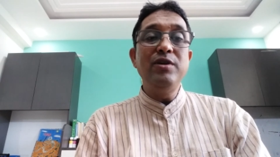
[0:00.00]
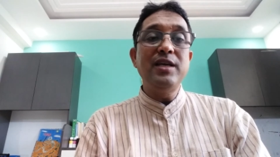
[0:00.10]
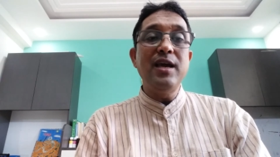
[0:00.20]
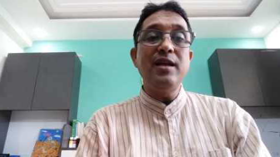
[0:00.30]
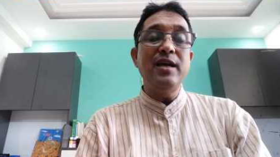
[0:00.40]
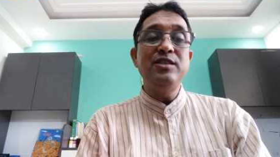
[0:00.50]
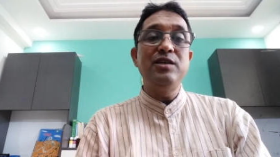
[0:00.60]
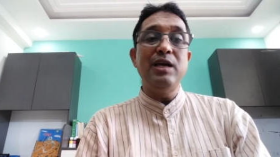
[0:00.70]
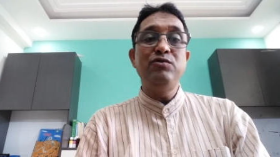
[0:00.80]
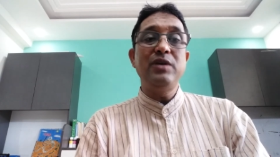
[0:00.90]
care
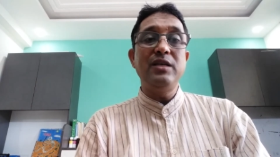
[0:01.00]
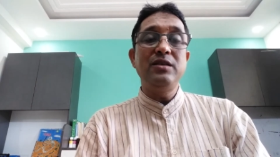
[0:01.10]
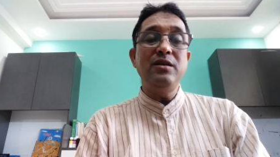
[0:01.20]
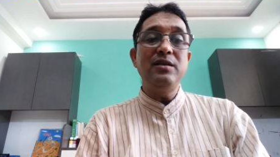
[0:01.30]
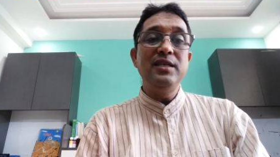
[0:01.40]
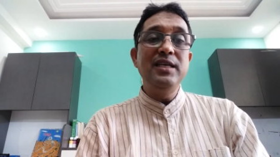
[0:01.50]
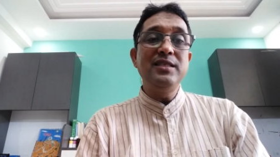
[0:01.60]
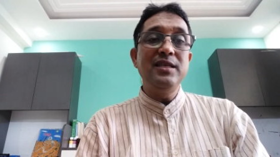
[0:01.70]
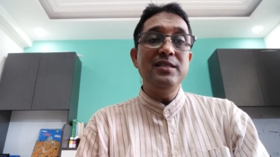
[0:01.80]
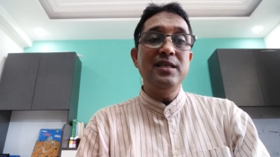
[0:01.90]
education,
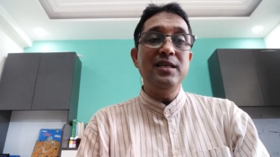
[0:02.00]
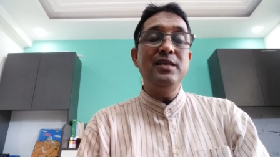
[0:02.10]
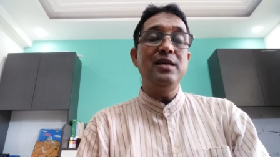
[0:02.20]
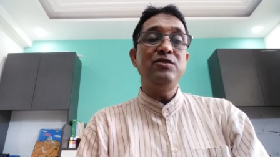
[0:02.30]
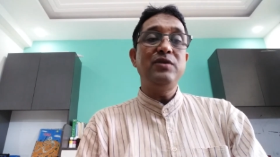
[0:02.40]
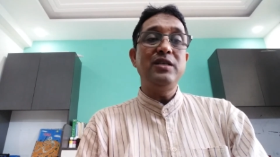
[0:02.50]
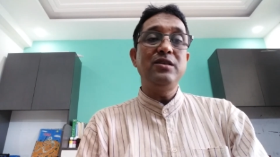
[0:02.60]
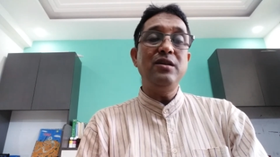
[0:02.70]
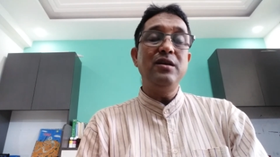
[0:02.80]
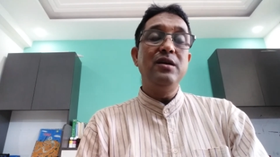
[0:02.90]
ECCE
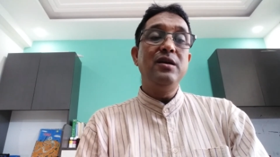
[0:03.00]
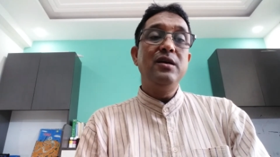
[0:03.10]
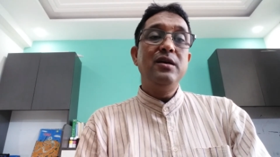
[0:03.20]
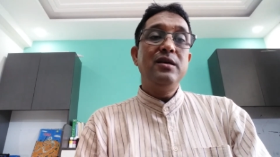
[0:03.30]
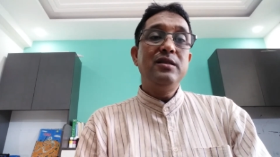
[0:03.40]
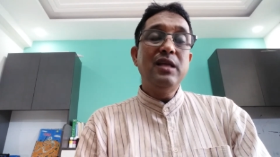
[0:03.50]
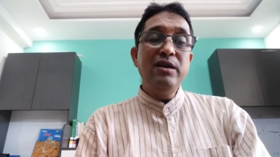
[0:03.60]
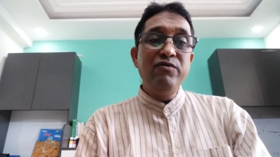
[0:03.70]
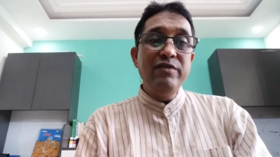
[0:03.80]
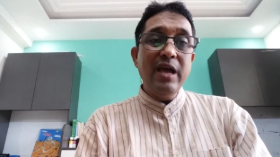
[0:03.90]
education,
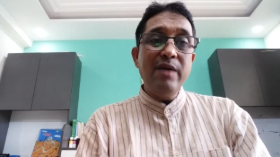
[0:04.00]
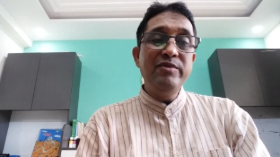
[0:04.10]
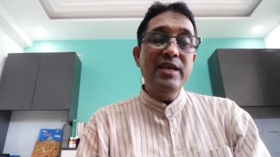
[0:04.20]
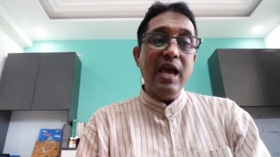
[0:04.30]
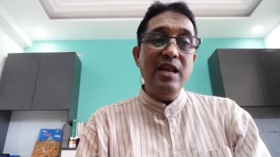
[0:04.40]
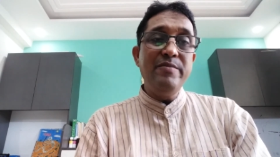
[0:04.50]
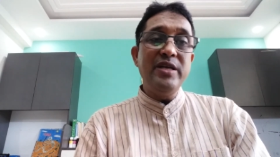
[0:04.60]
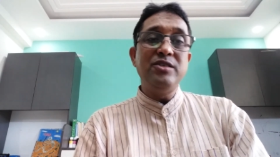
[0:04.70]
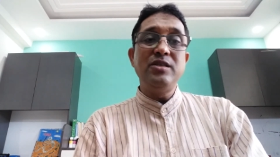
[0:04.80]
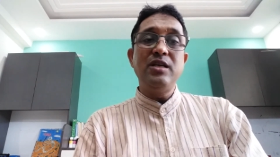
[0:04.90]
then we have the
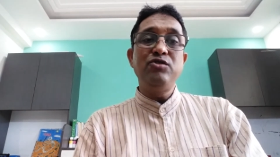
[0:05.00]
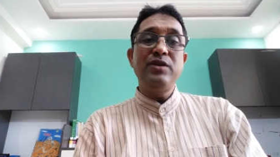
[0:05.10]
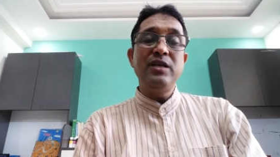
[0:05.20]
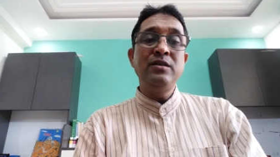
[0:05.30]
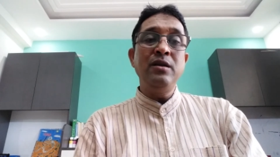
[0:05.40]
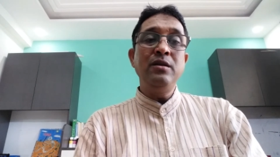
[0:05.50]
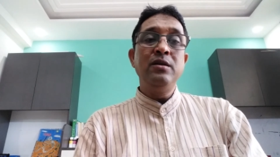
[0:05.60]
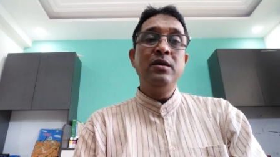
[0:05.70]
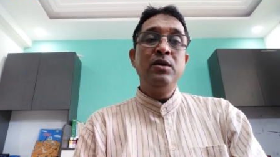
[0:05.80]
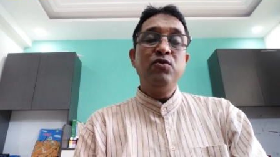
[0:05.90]
elementary education,
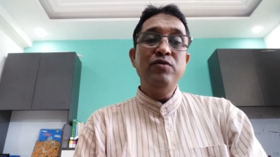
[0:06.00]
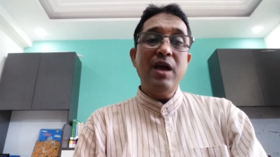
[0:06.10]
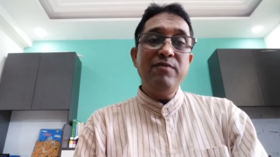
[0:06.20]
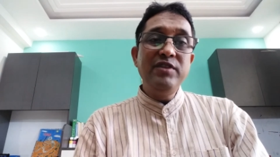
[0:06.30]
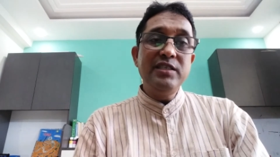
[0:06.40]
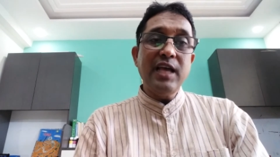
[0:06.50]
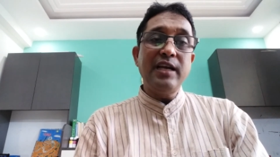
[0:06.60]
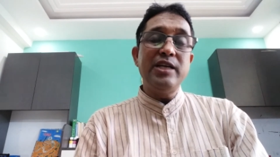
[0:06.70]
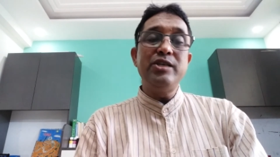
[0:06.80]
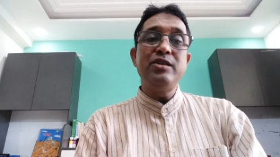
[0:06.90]
we have the
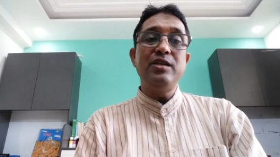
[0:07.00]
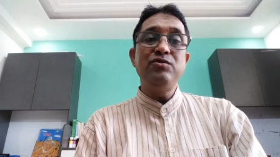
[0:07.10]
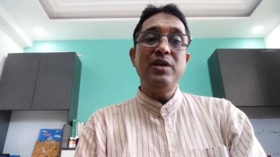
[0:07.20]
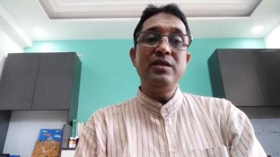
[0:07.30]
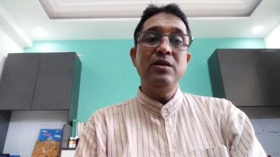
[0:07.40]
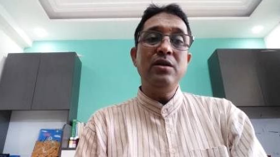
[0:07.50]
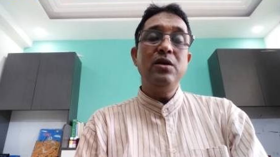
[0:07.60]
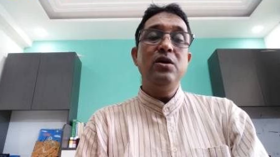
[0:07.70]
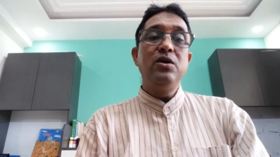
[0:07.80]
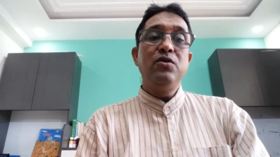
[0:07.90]
secondary education,
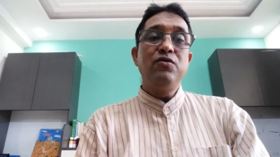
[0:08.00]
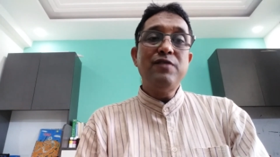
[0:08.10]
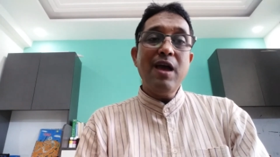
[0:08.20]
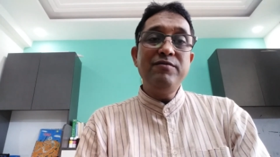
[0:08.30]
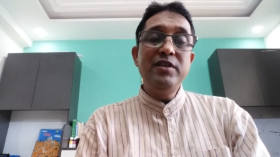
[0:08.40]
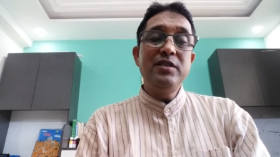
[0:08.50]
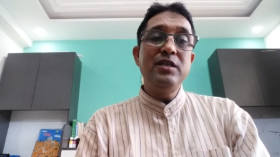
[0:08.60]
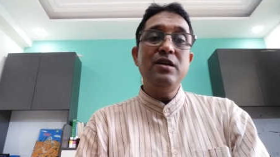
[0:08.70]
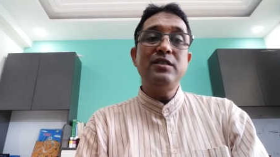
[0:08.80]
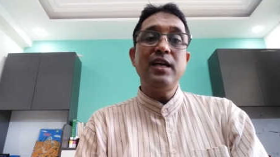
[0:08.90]
we have the
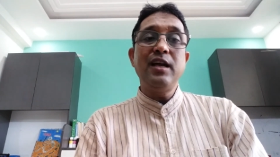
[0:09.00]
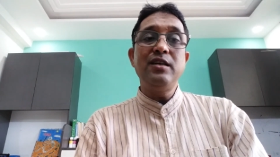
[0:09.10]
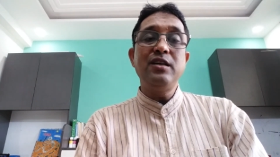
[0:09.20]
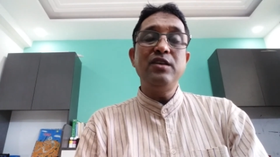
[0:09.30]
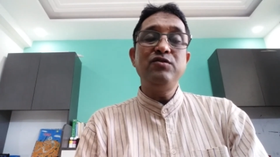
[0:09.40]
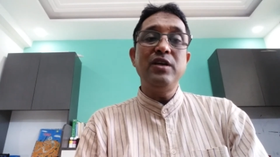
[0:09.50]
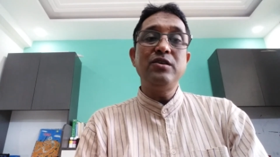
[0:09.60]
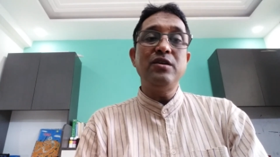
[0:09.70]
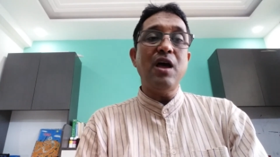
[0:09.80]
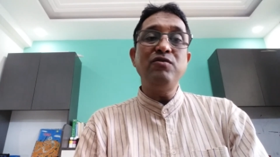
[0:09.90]
senior secondary
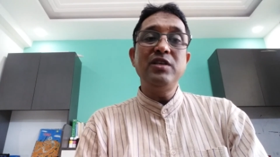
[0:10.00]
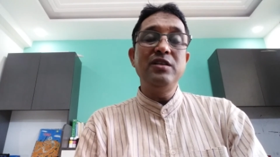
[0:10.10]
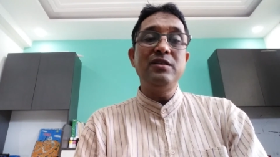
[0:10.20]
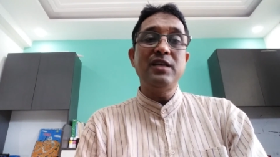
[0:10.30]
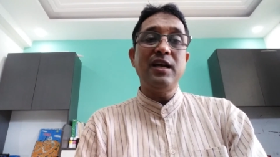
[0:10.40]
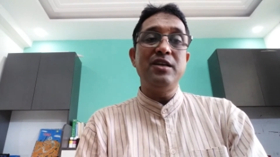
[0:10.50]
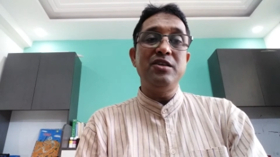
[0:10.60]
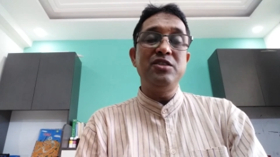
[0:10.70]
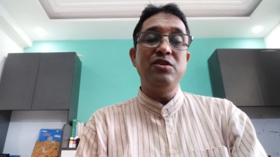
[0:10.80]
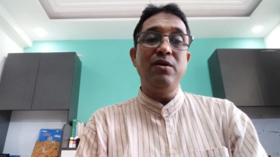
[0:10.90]
education. Now senior
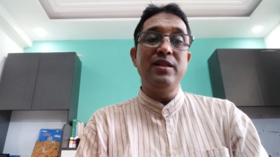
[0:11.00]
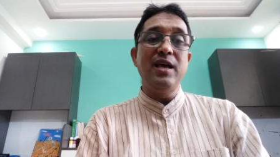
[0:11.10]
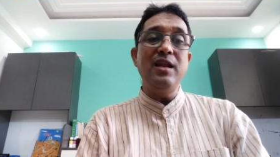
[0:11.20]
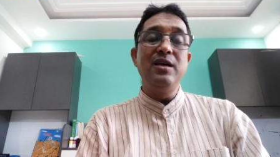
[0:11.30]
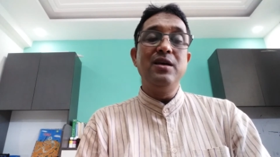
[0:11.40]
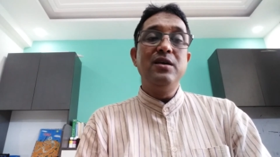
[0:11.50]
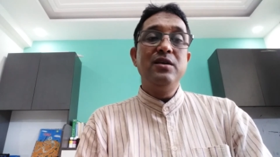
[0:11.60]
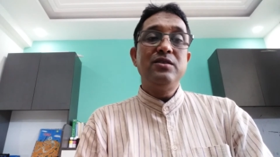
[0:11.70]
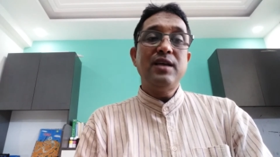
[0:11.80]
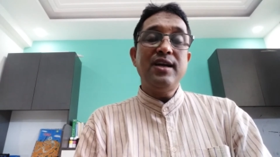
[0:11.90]
secondary is not there,
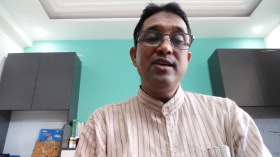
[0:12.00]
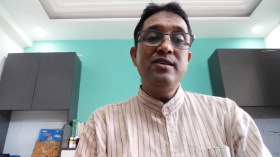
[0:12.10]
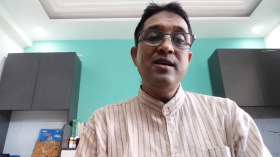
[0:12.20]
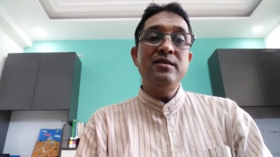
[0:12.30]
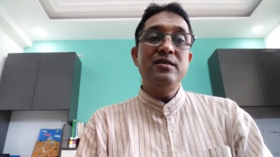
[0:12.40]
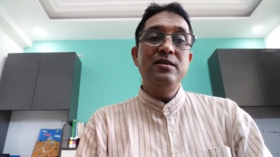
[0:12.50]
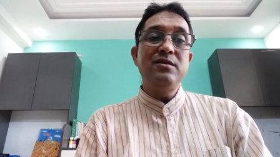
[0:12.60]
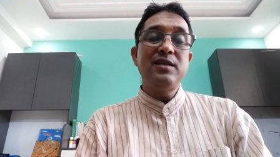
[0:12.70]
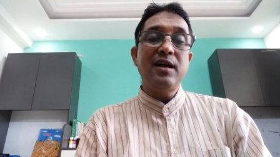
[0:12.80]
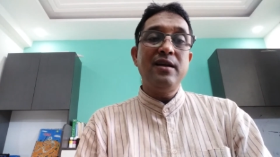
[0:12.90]
secondary and
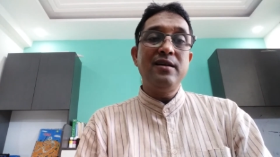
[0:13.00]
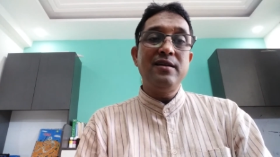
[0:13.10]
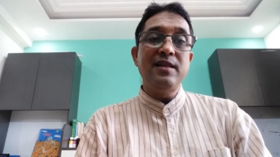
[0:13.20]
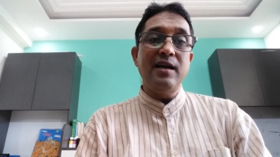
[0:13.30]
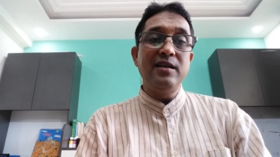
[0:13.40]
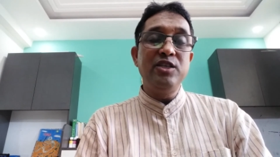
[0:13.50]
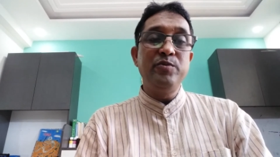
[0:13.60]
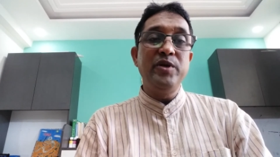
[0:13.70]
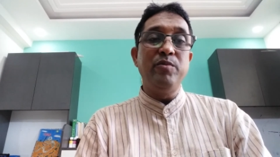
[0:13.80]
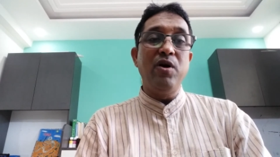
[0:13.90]
senior secondary, that has
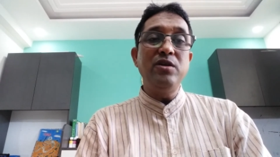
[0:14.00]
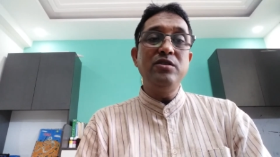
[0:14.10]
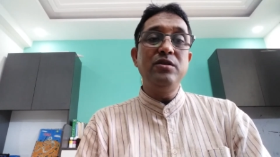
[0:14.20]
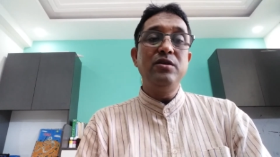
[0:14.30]
been merged.